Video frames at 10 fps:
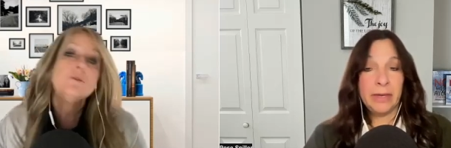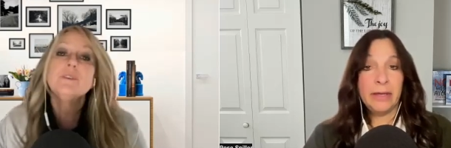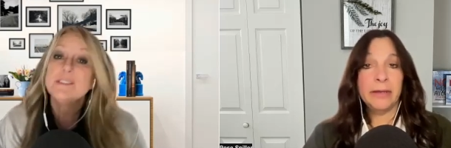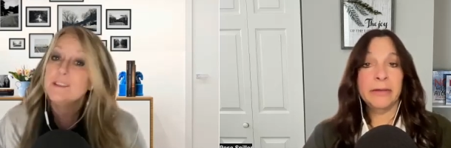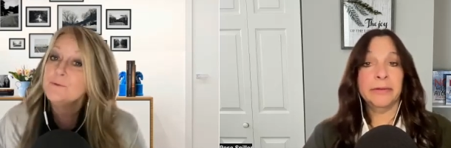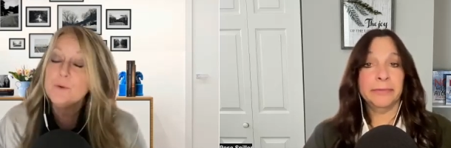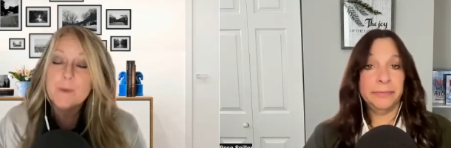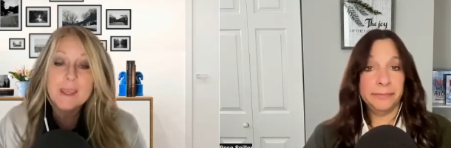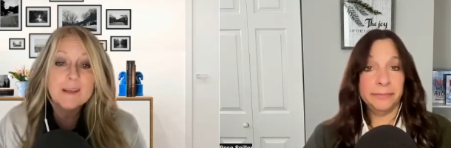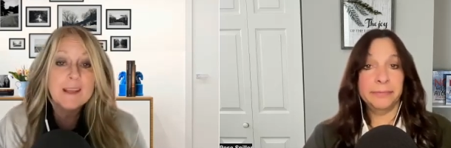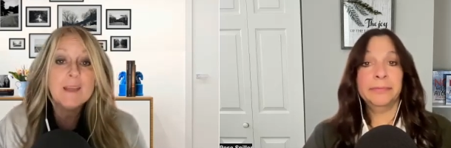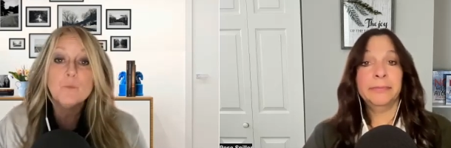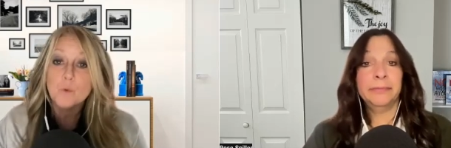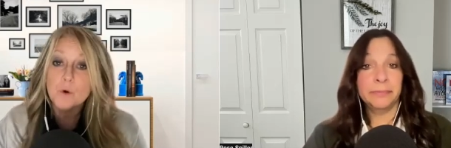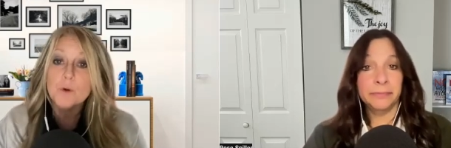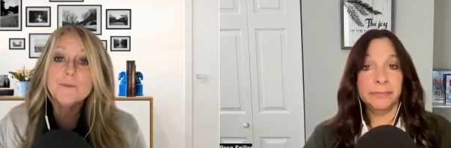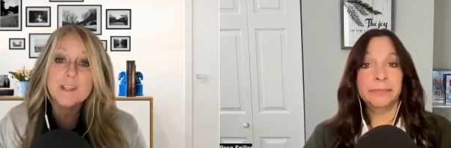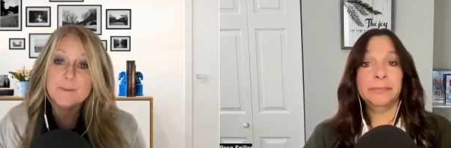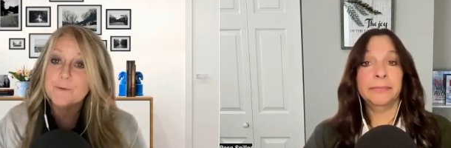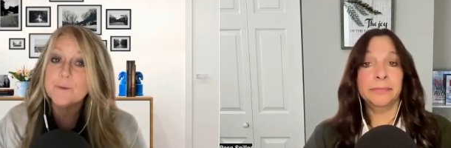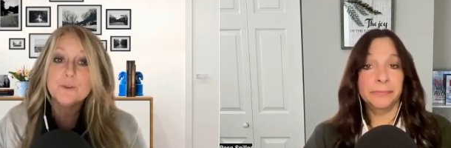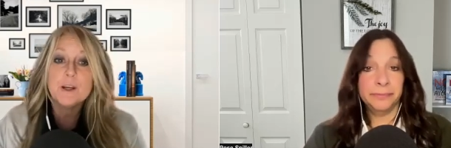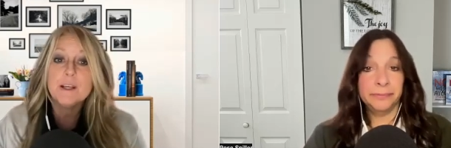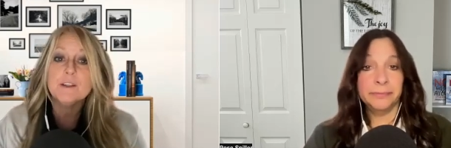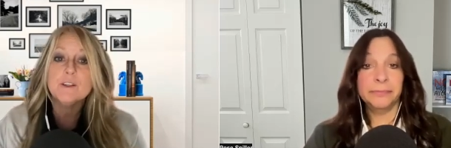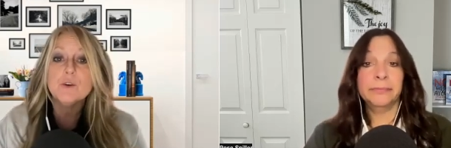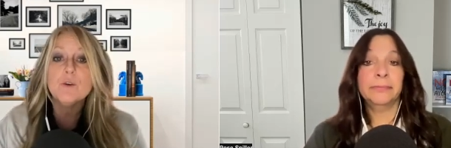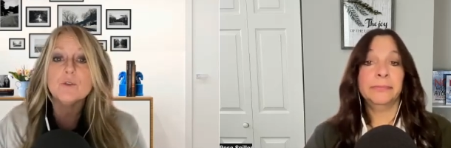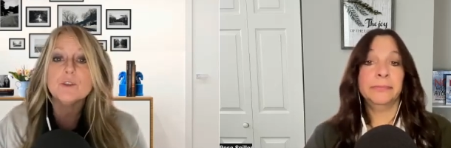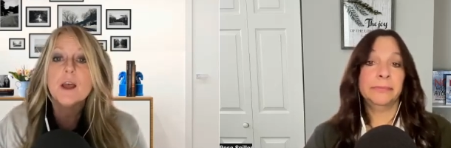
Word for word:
Speaker 1: to sinful man and wolves infiltrating the church.